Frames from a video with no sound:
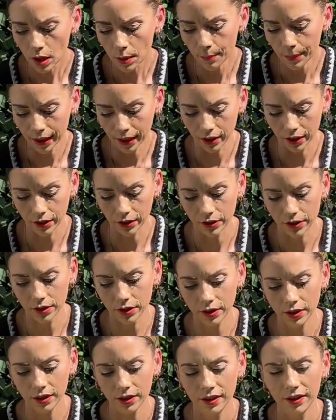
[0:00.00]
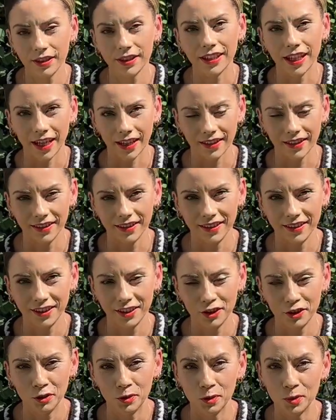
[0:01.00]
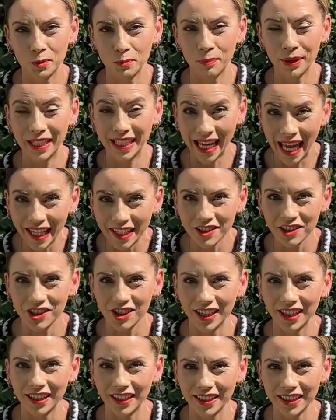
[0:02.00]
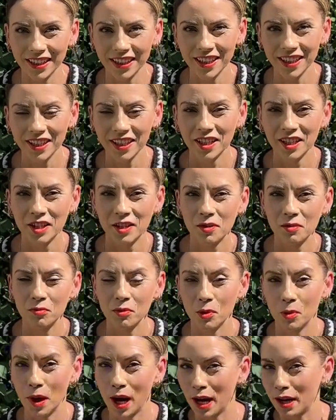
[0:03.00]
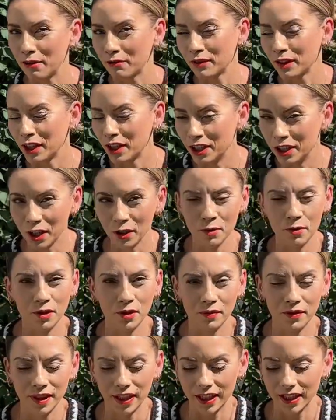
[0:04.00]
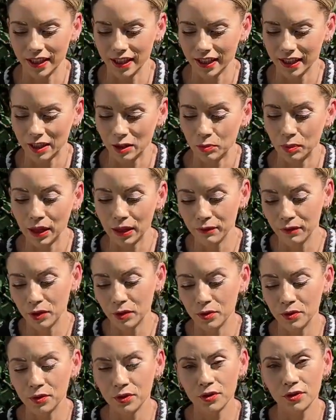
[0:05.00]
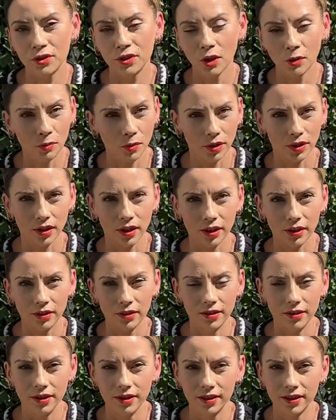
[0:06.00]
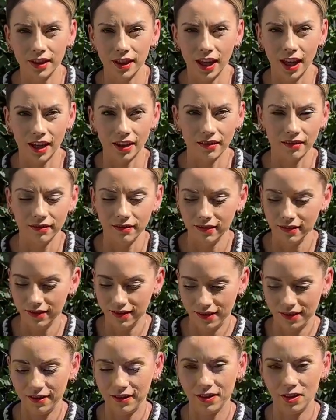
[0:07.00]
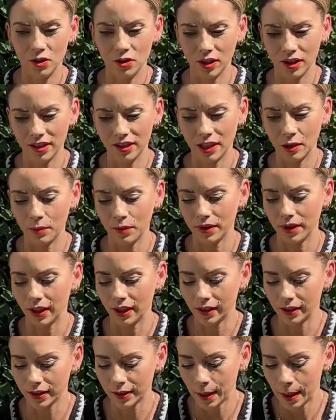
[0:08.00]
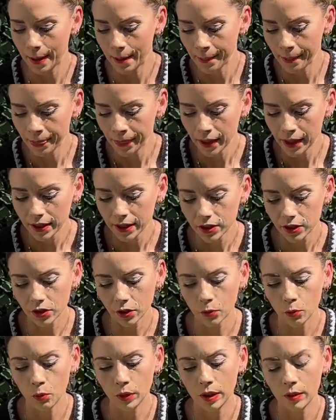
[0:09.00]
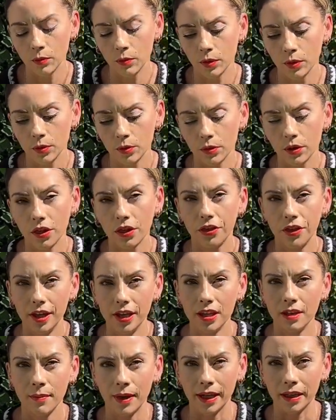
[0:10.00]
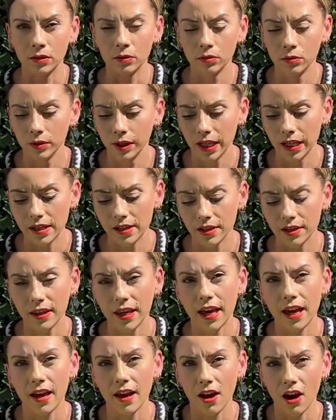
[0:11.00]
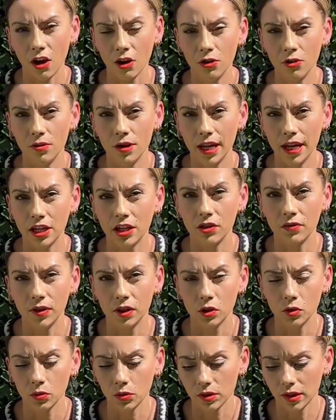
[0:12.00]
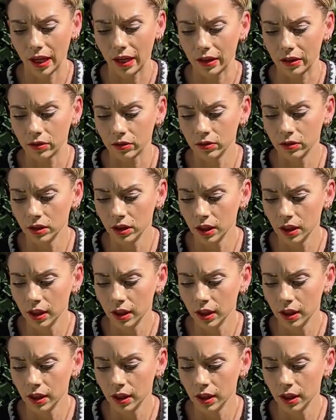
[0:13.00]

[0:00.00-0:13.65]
because yeah, you potentially will have loads of seedlings, but if you don't want loads, then you can stick with this. So we will thin them out into their own individual cell,